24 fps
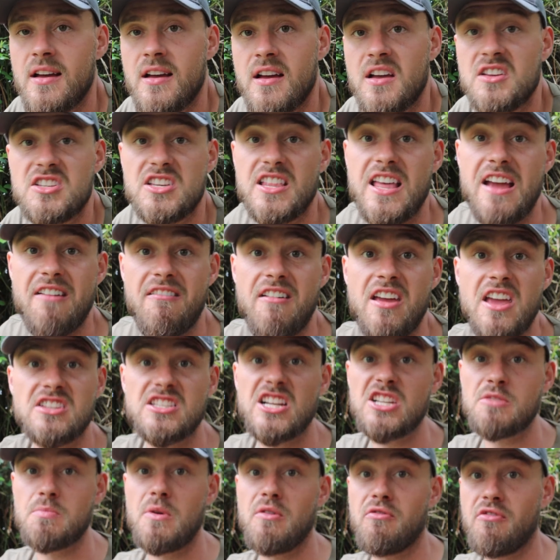So there it is,
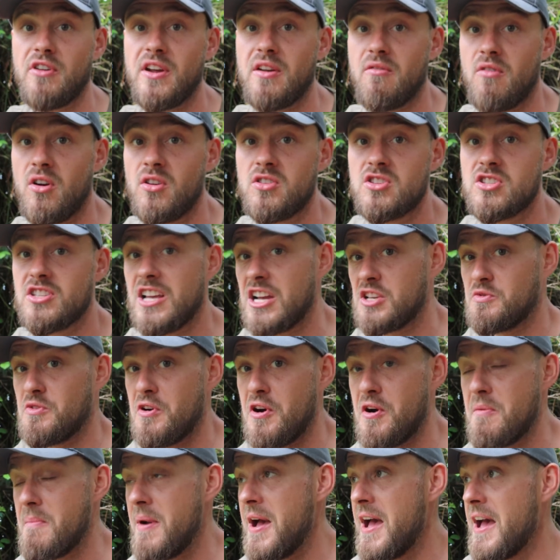that's my 3 rods, that's where
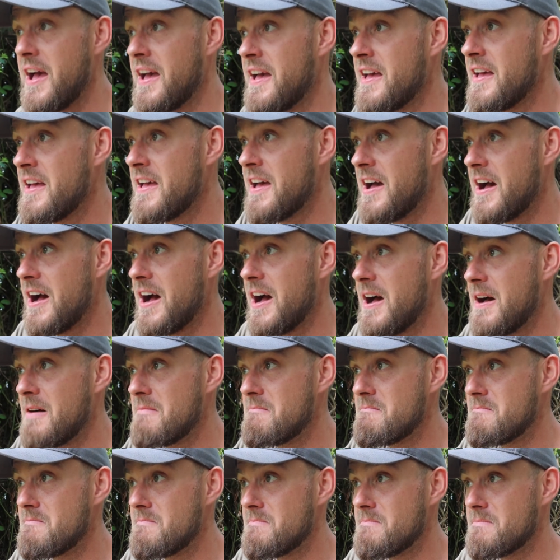I'm at.
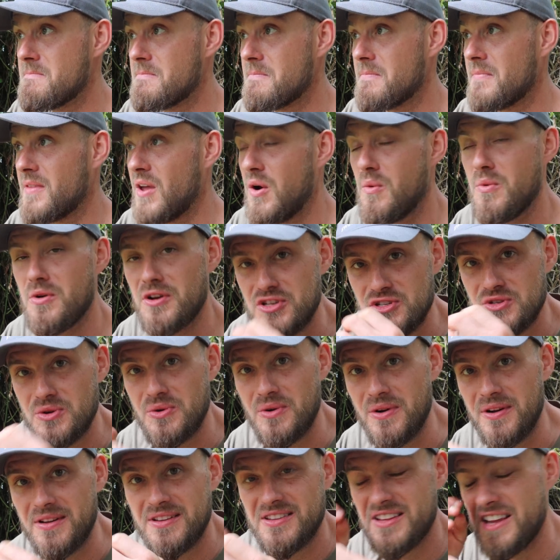I want to sort
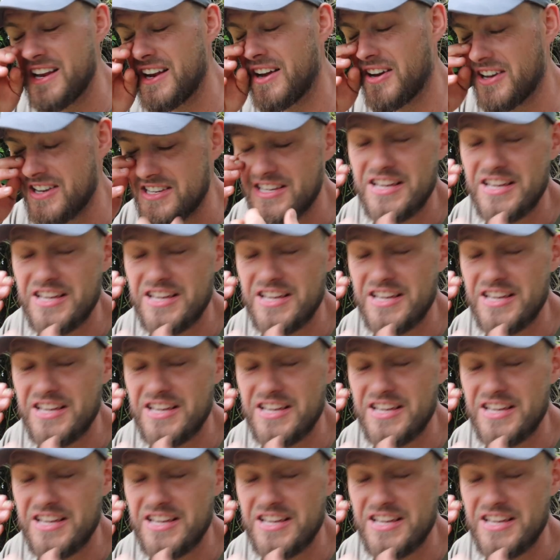of, you know, like I